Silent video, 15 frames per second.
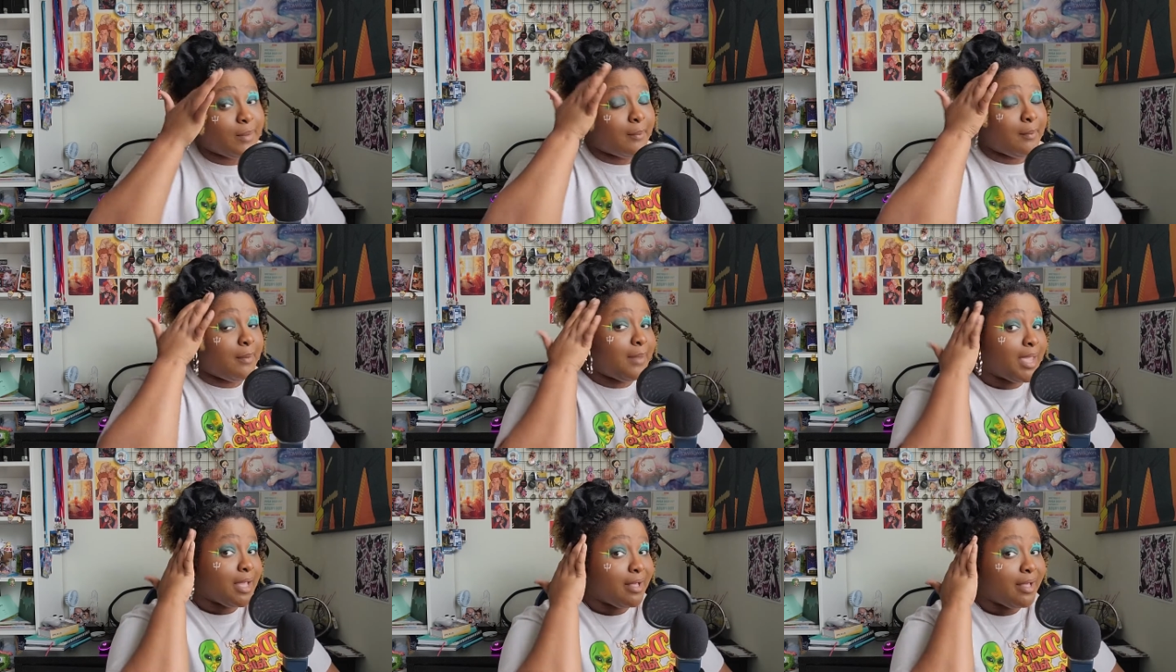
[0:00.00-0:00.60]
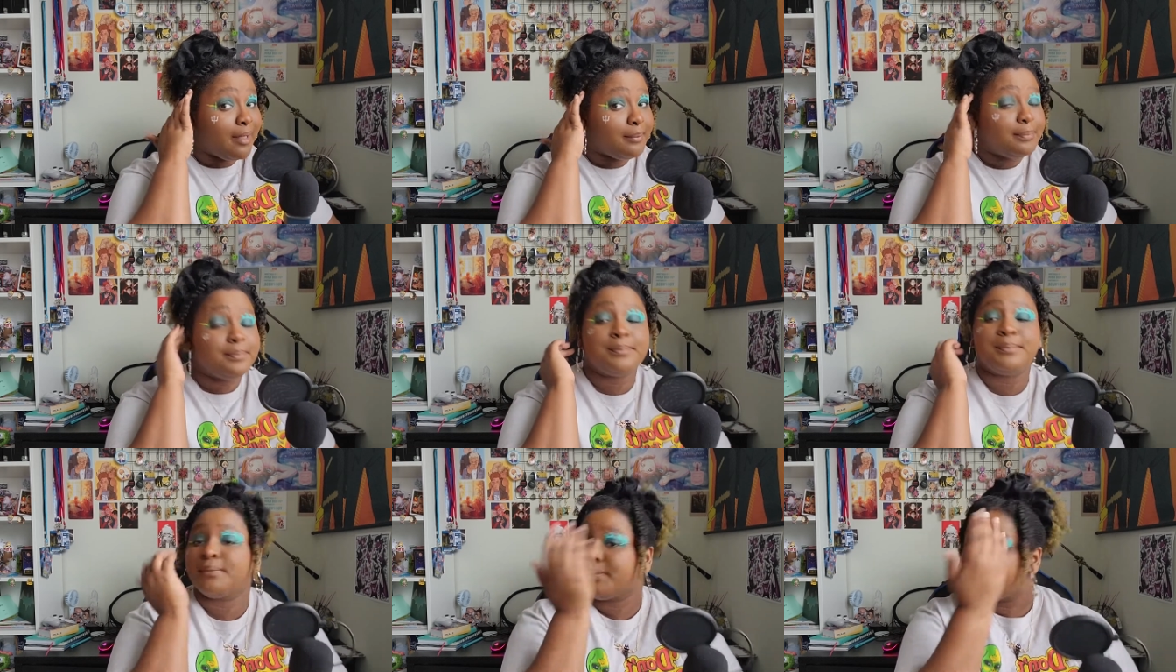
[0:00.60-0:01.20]
my makeup.
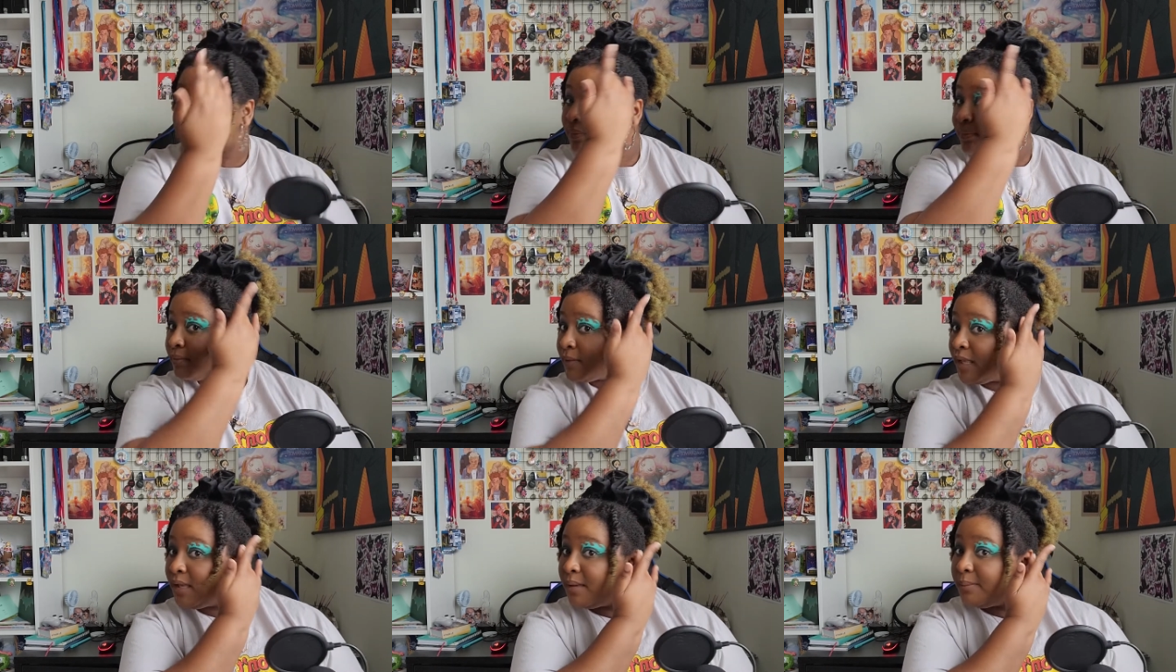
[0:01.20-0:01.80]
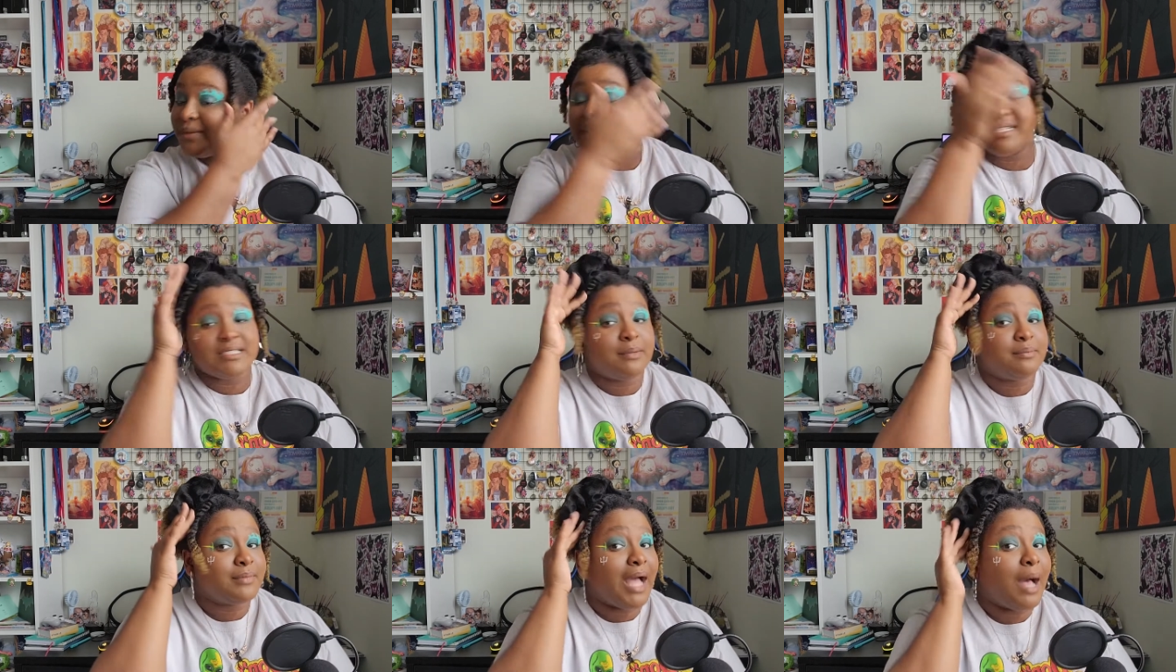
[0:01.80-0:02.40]
Because
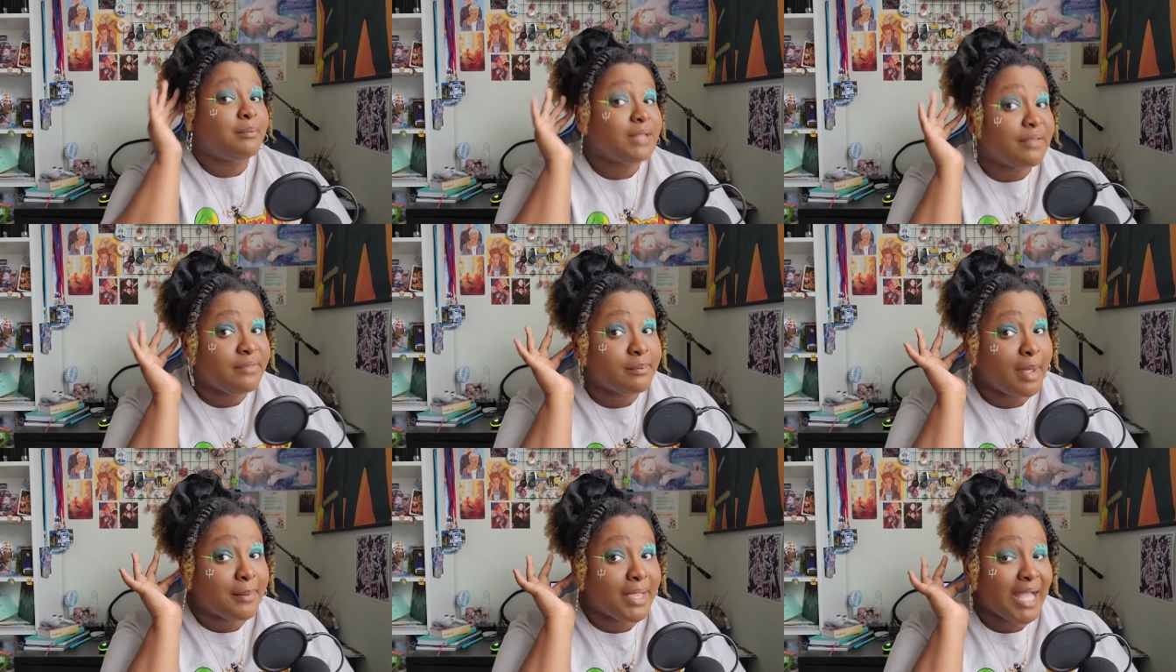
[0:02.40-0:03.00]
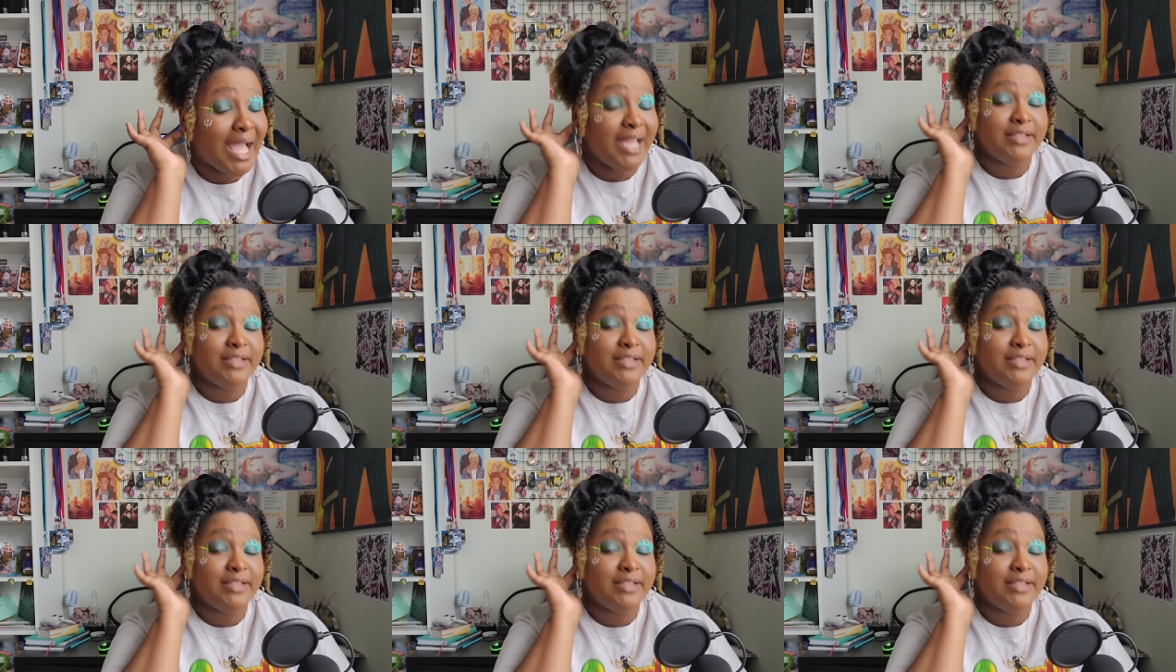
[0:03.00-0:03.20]
I'm loving my makeup.